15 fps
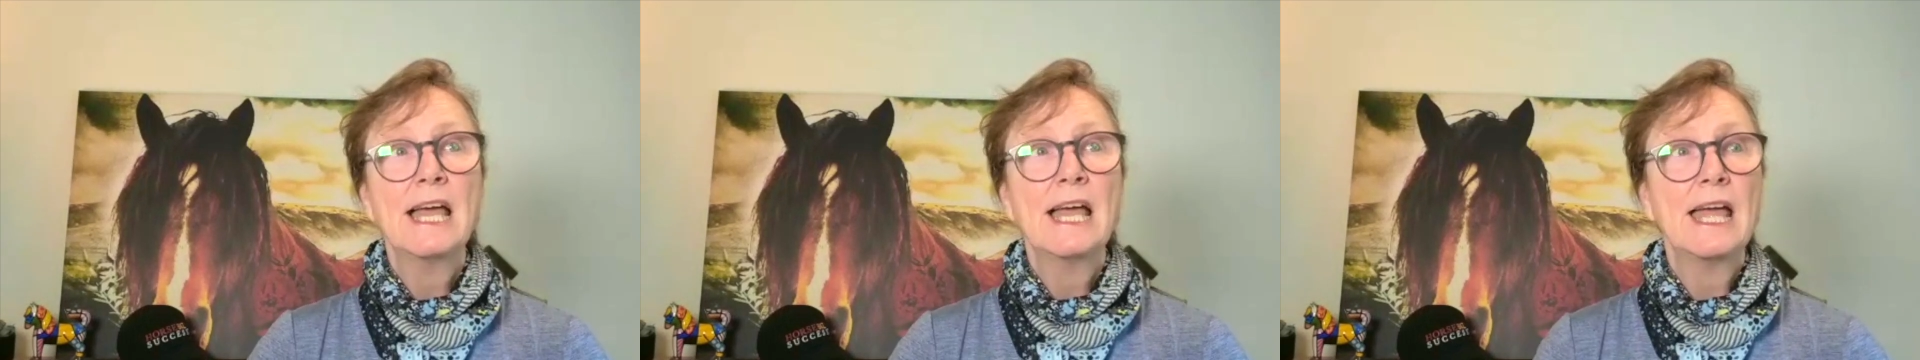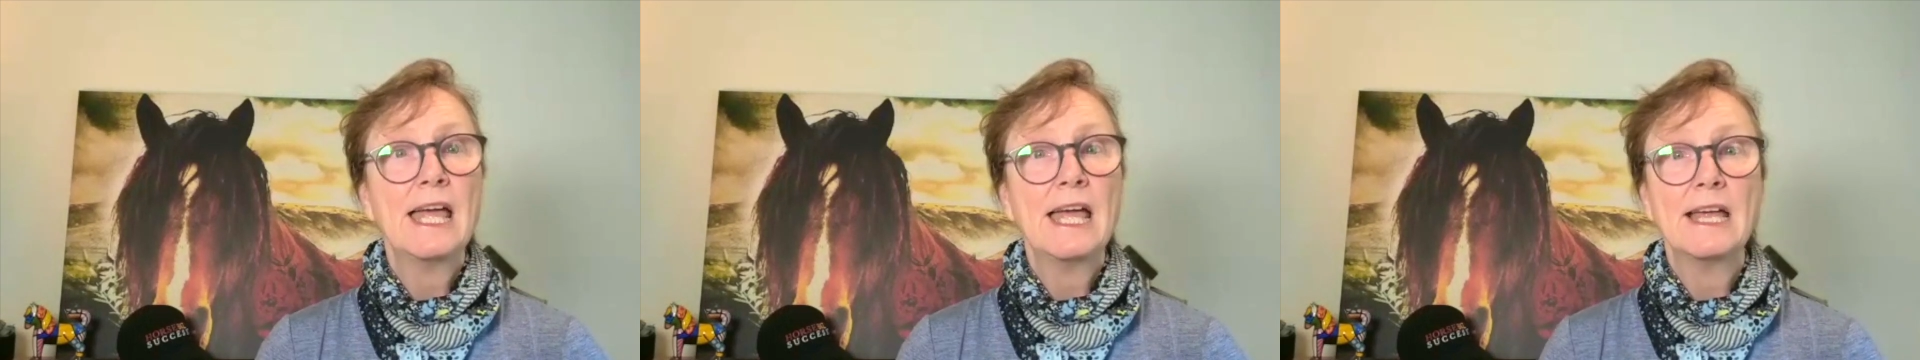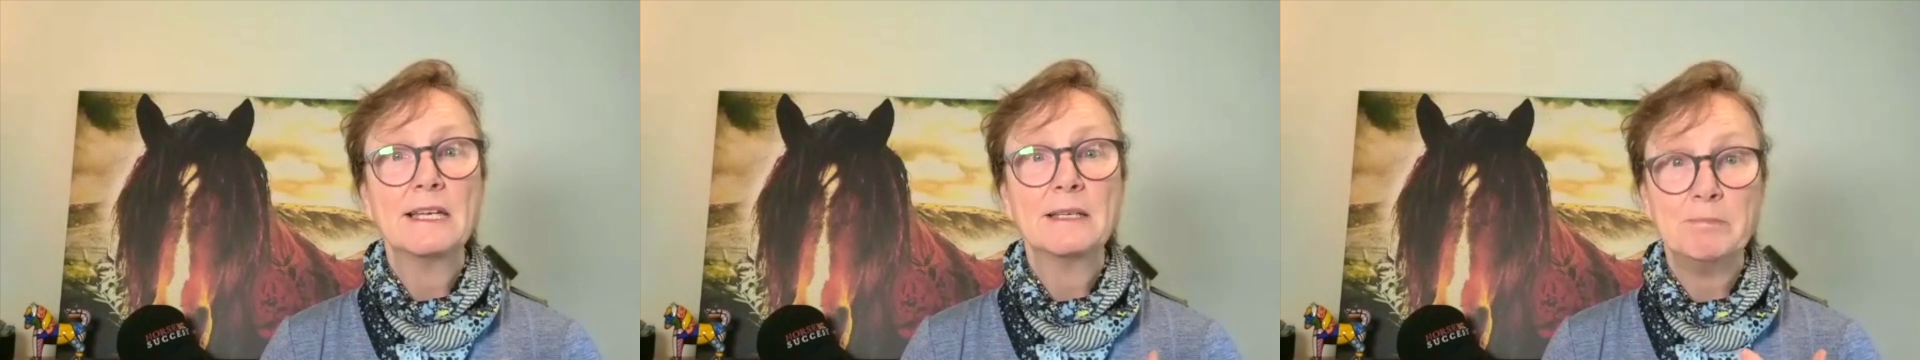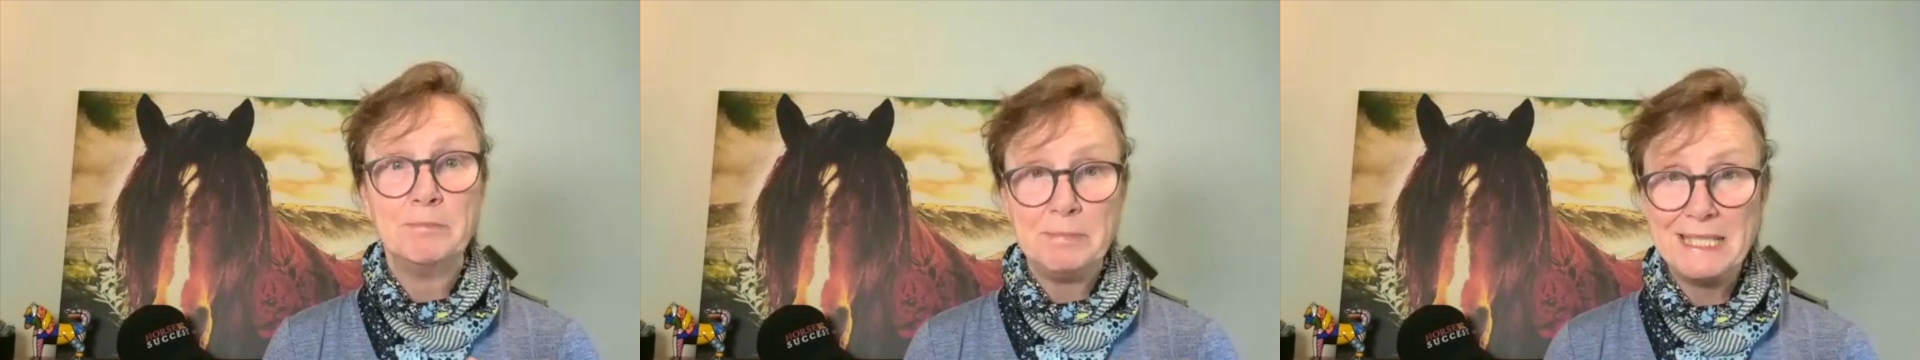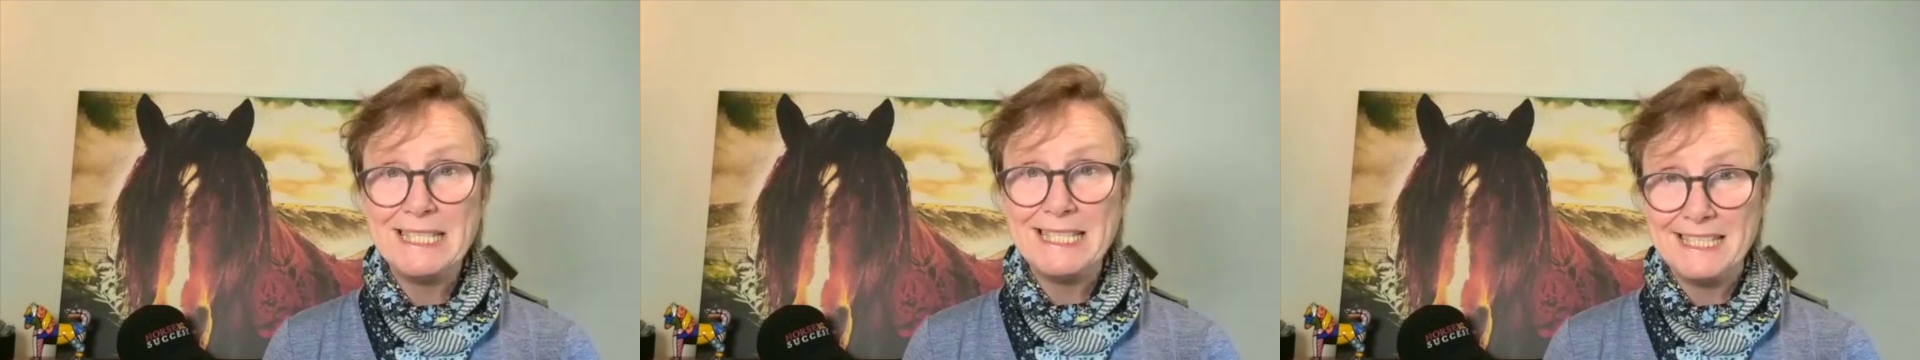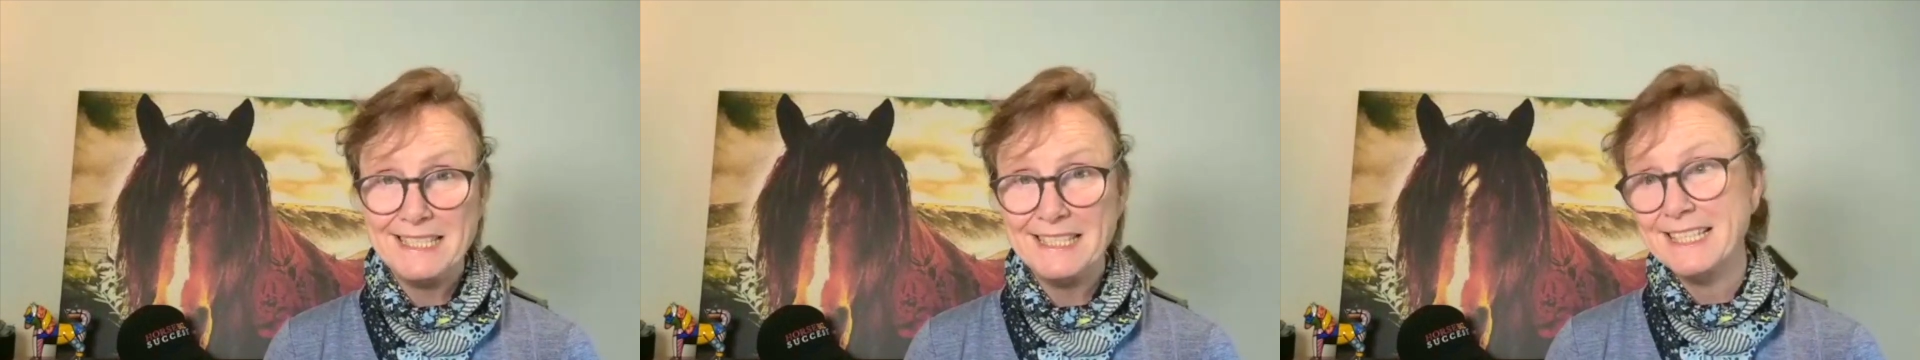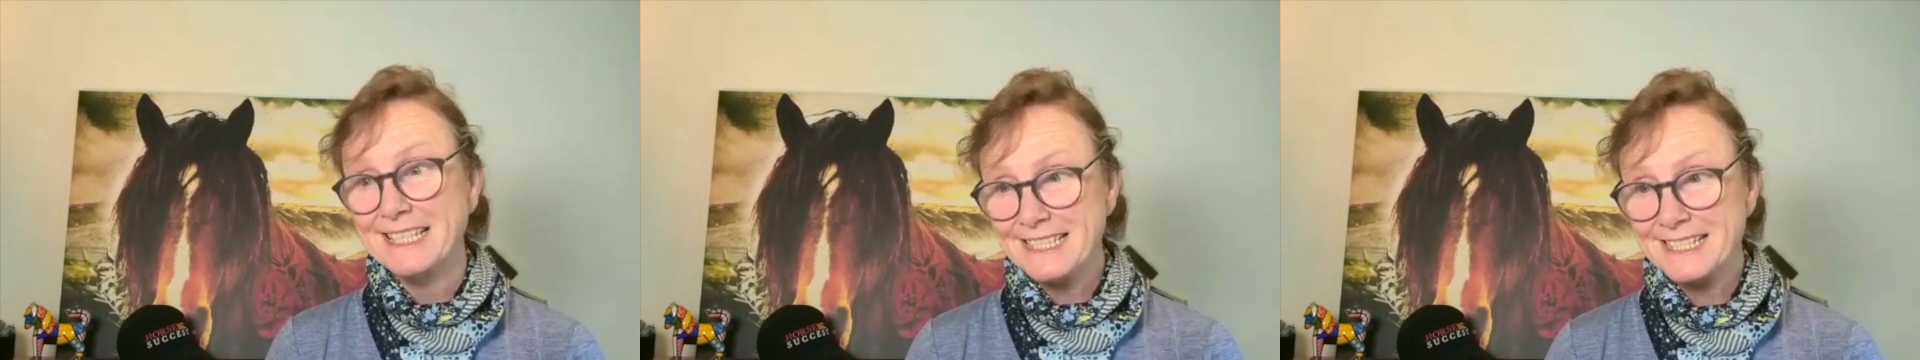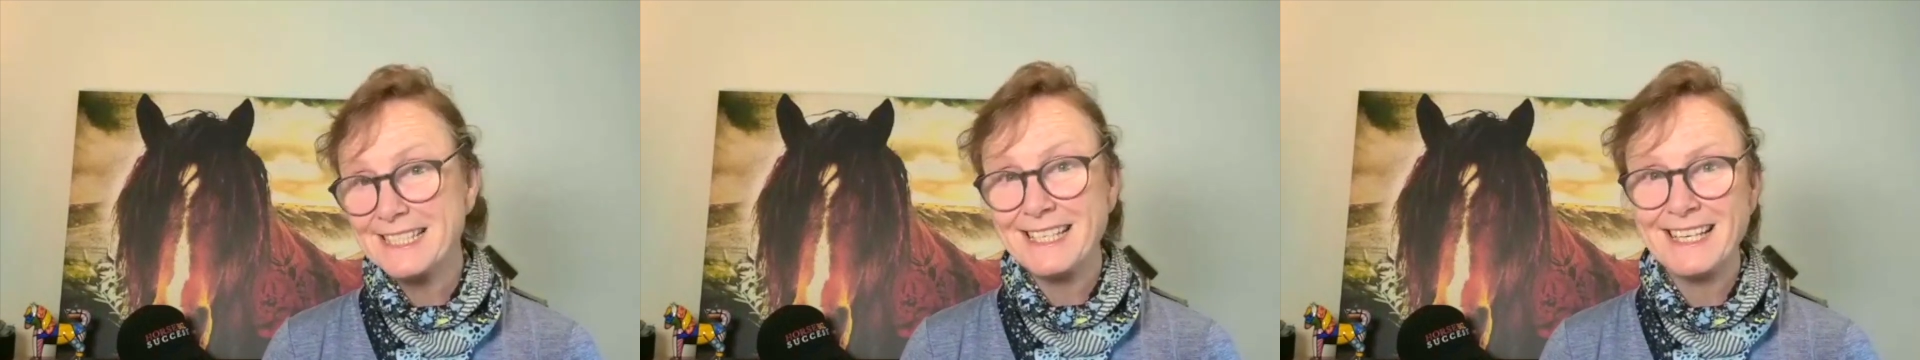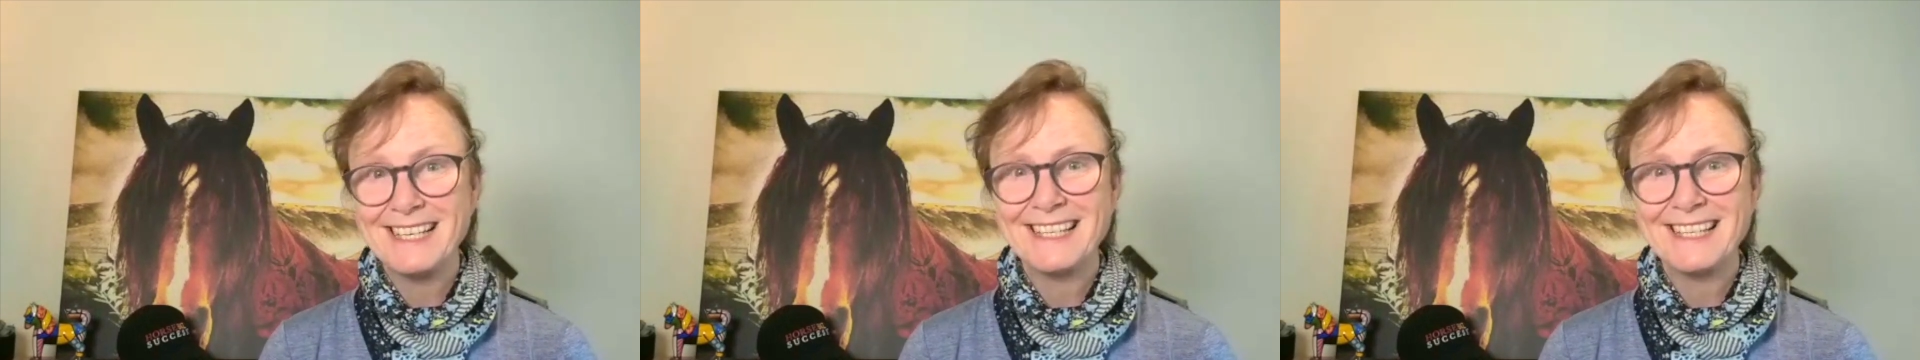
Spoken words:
and busyness,